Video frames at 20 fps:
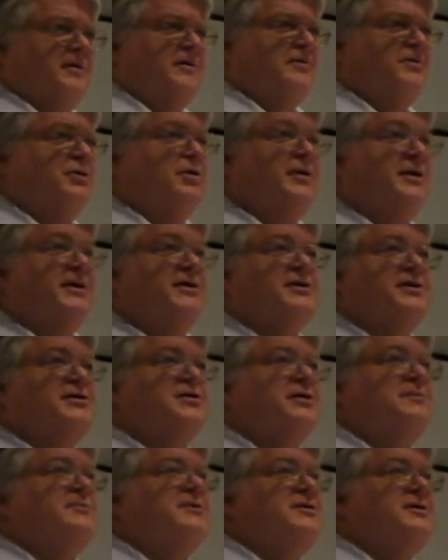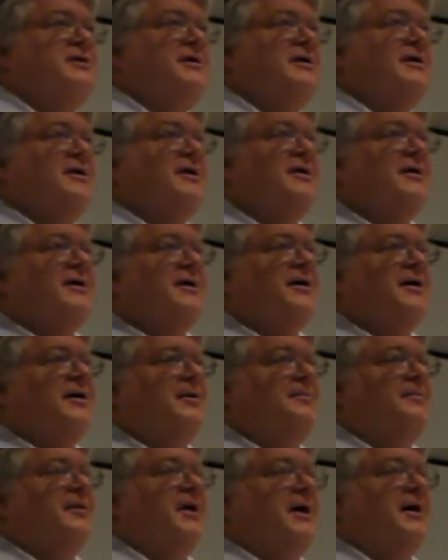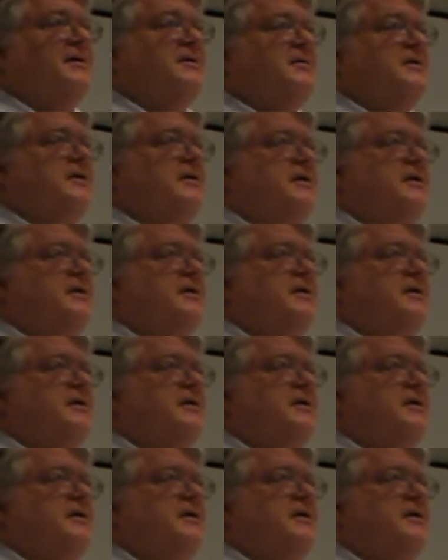shooting systems that